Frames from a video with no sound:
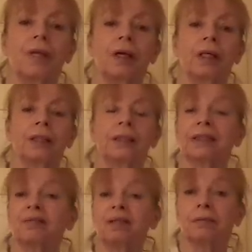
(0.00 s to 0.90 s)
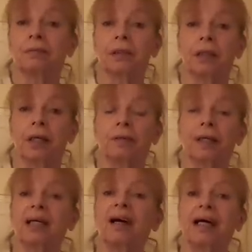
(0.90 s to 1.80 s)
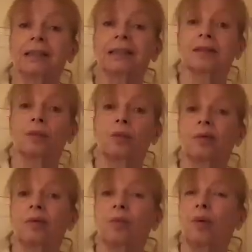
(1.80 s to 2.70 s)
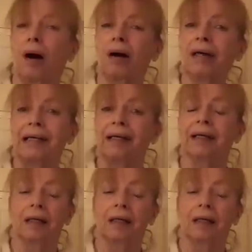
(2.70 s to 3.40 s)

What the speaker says: And I said, "Well, you know, can I ask why?